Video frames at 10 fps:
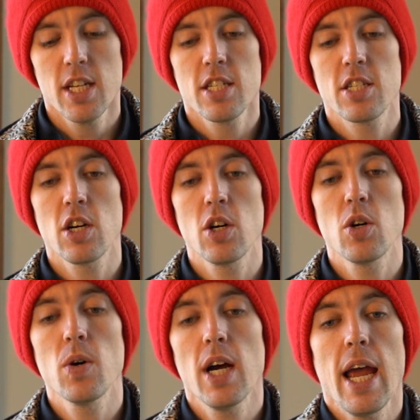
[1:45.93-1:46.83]

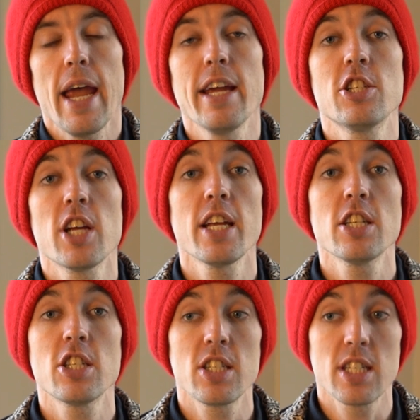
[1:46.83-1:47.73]
So
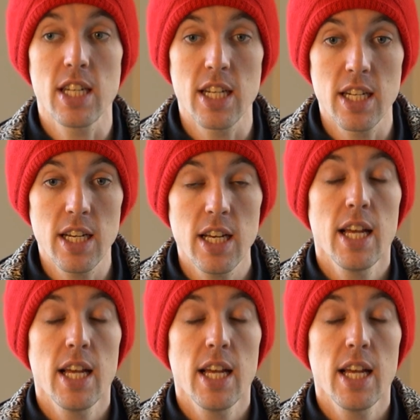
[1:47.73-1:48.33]
HHC